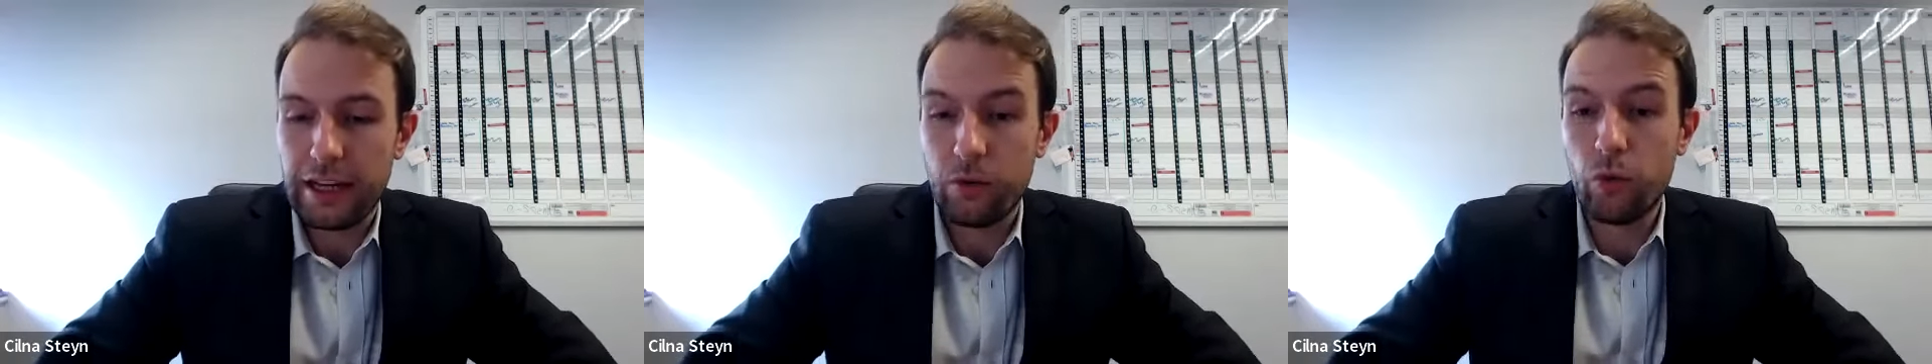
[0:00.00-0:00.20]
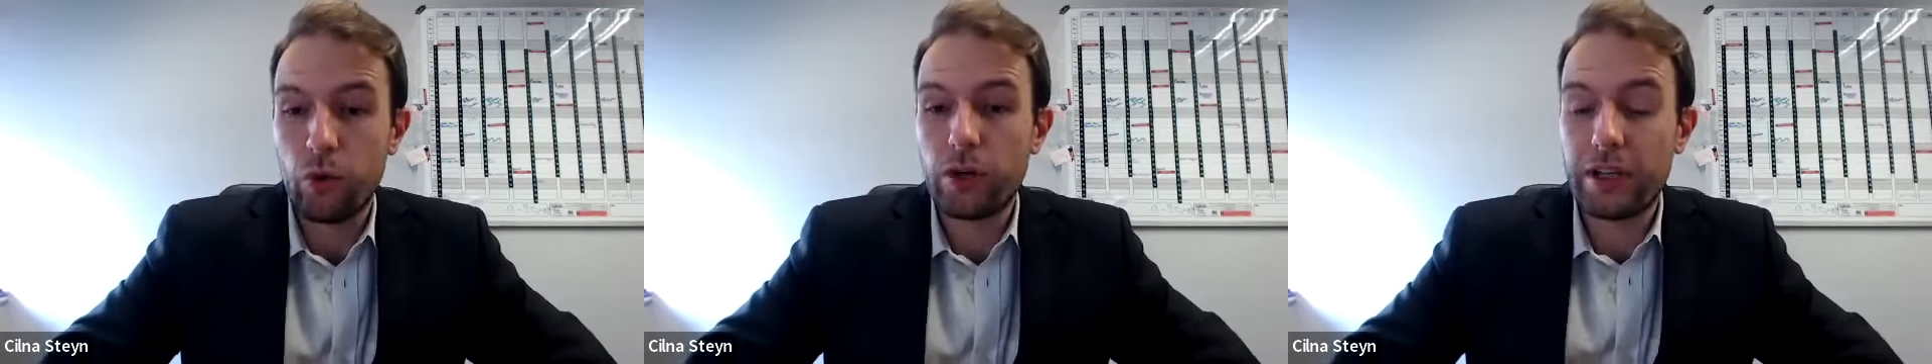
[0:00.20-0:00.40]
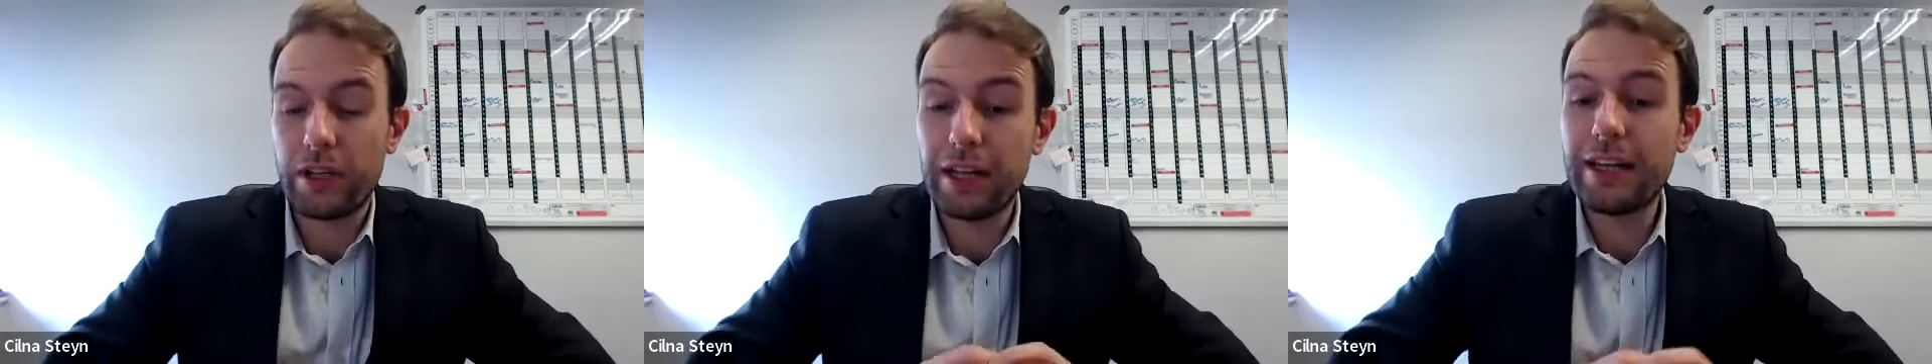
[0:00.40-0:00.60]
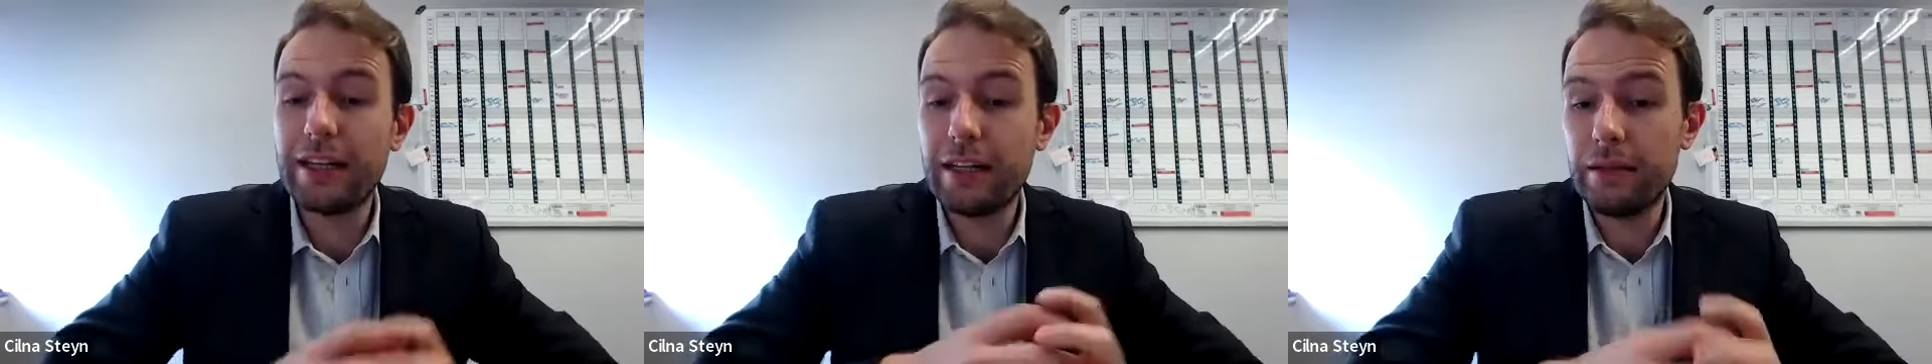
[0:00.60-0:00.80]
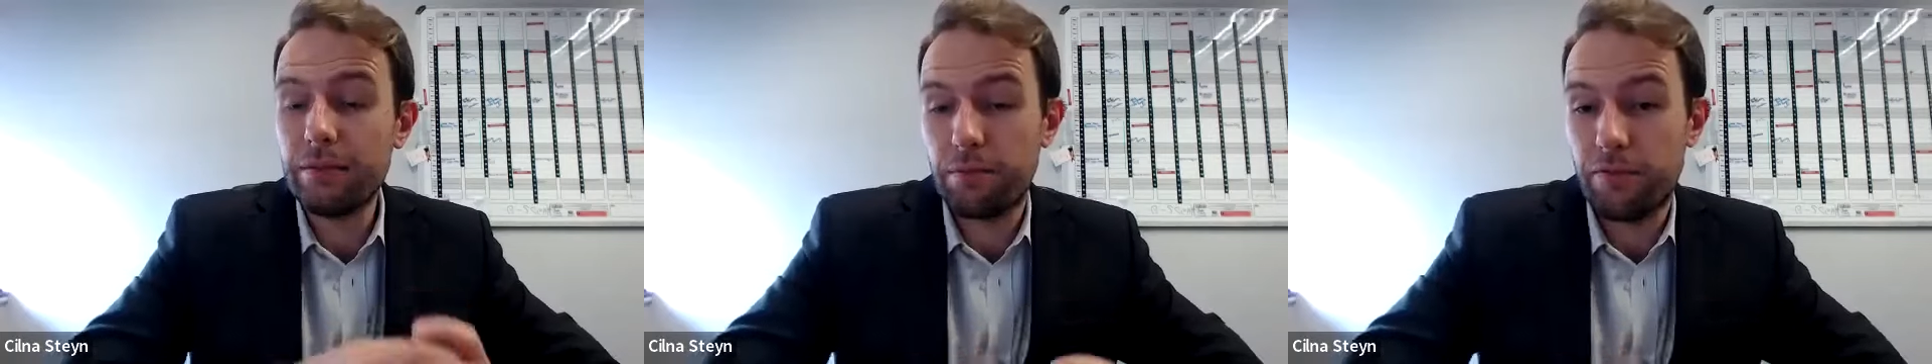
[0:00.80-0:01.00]
would
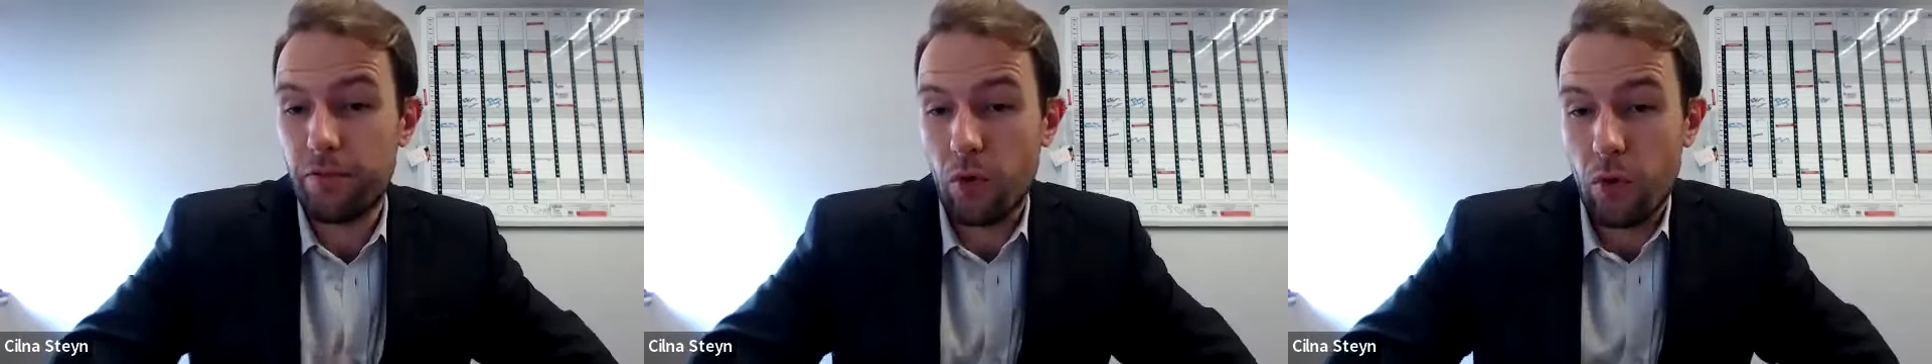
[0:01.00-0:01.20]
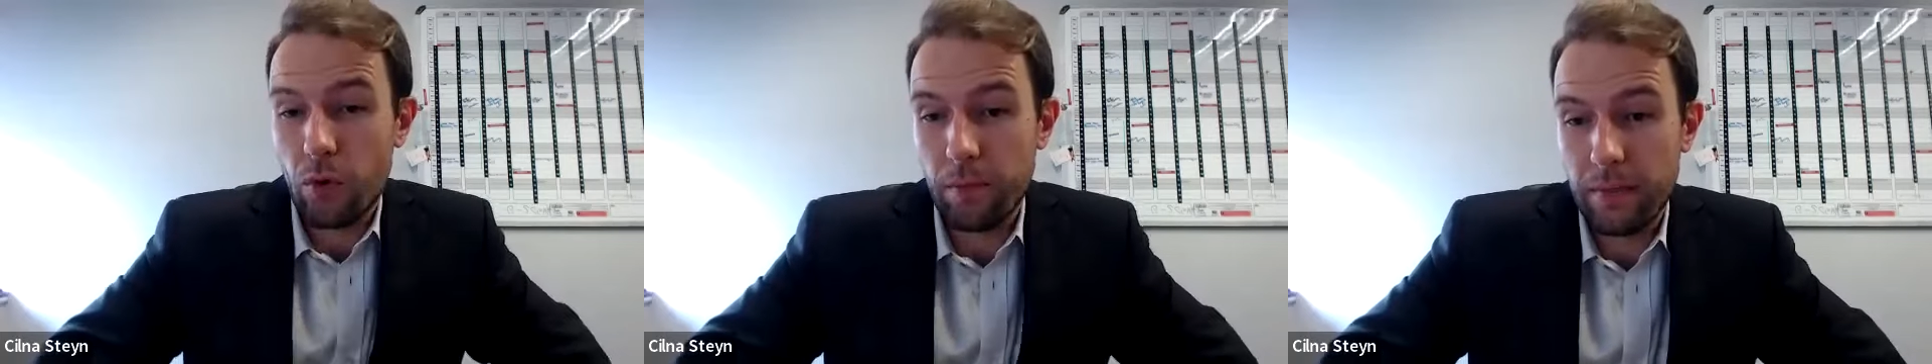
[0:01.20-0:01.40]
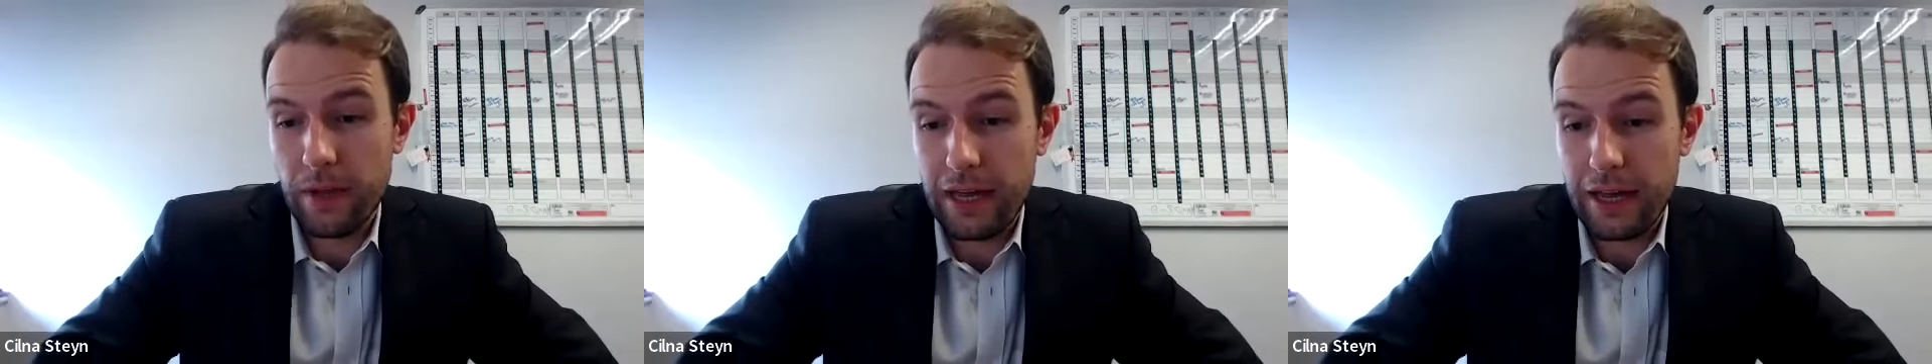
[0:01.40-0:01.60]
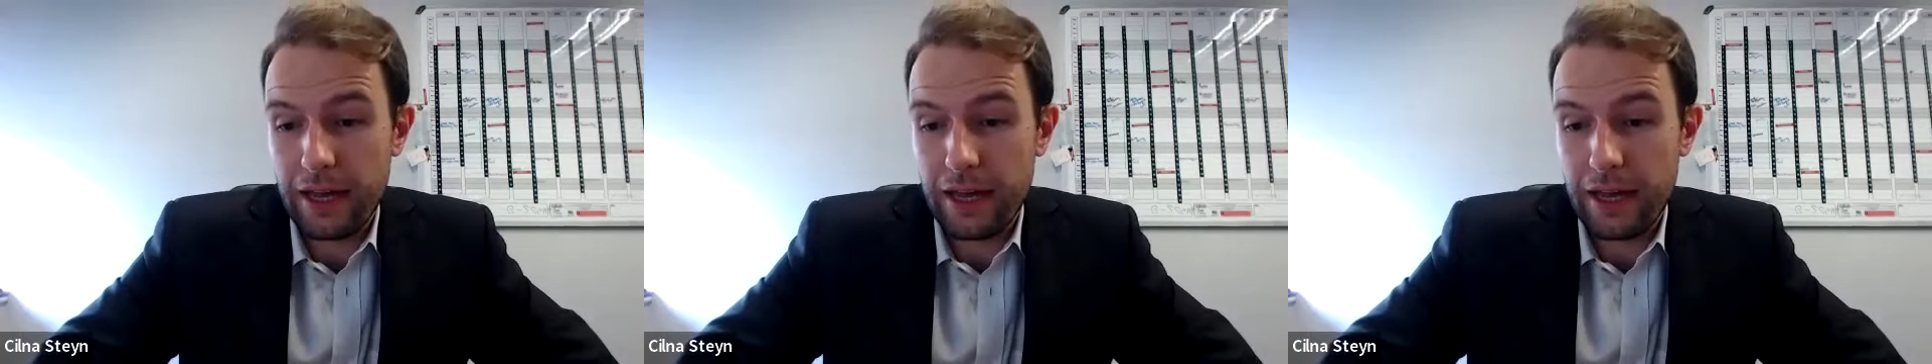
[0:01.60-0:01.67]
clearly form